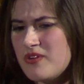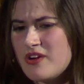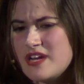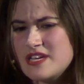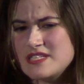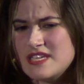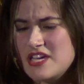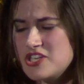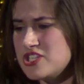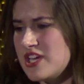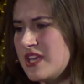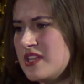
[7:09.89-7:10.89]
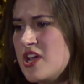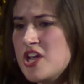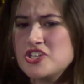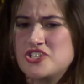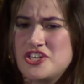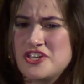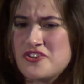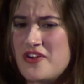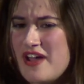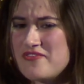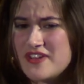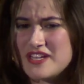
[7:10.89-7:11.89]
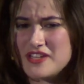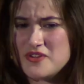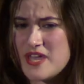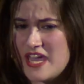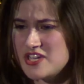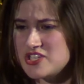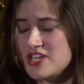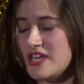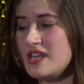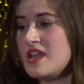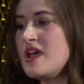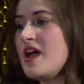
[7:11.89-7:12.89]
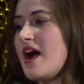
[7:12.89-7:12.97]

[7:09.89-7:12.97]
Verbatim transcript: orientation, geographic location.